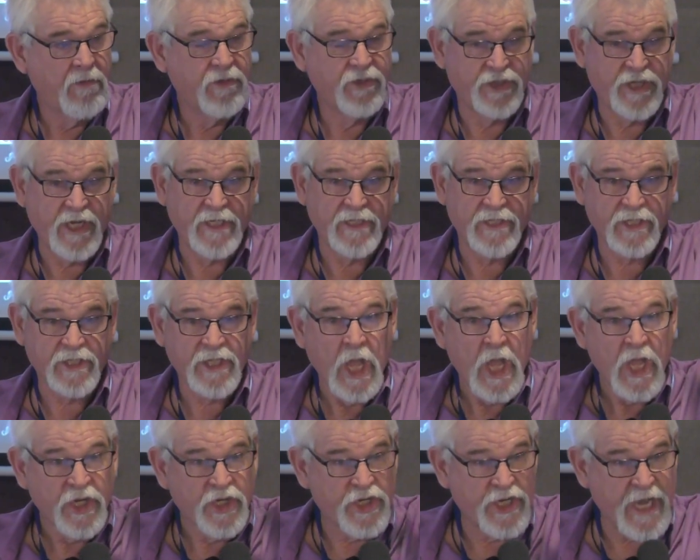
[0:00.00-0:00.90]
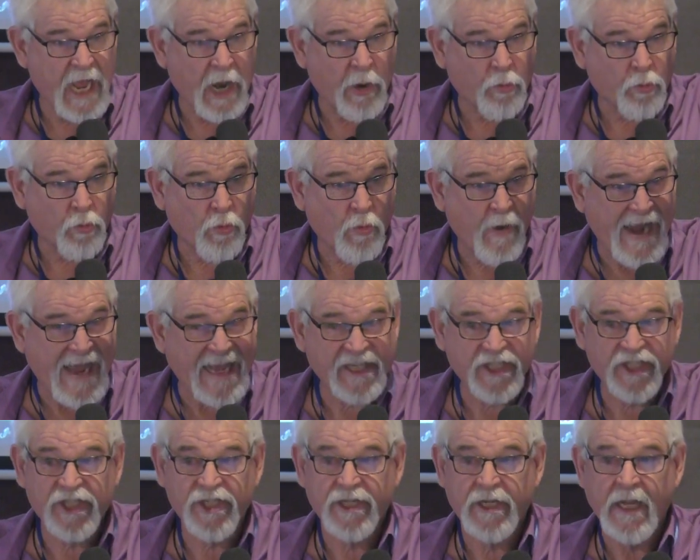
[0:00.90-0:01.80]
Jesus, shall
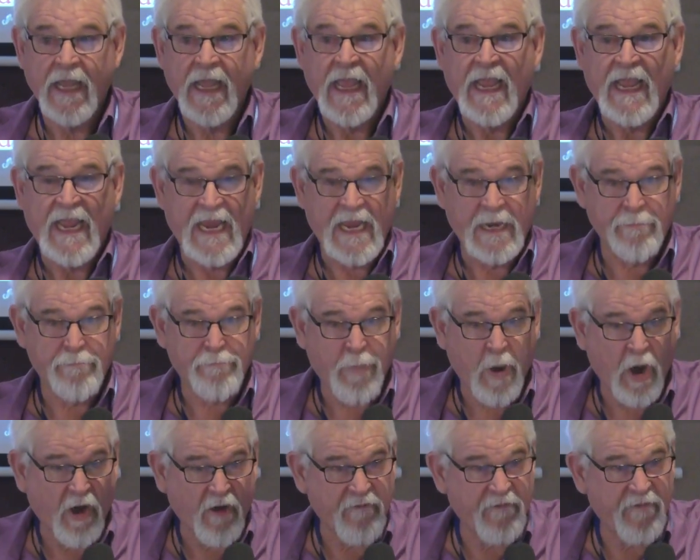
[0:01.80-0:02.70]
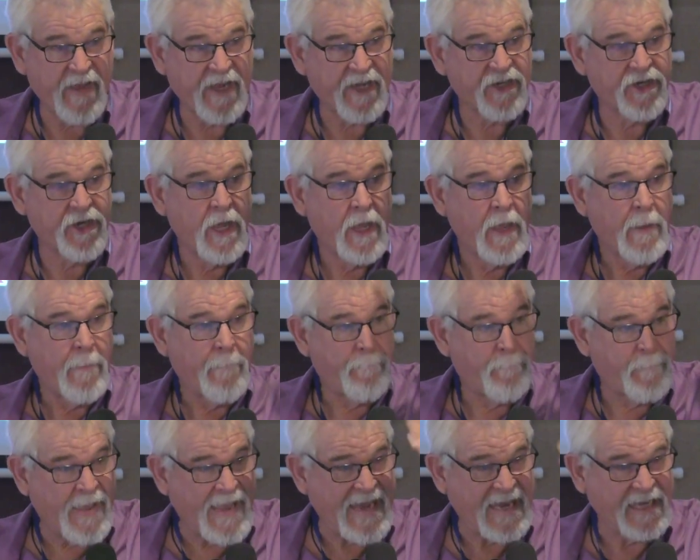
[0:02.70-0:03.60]
rest in perfect
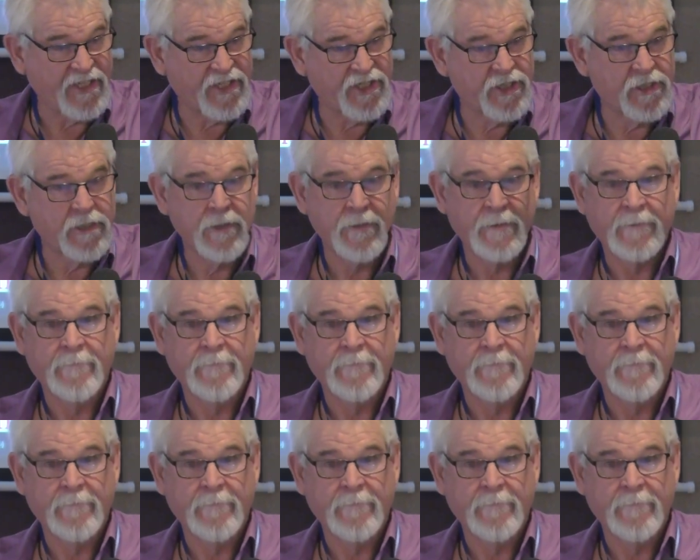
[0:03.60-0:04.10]
peace.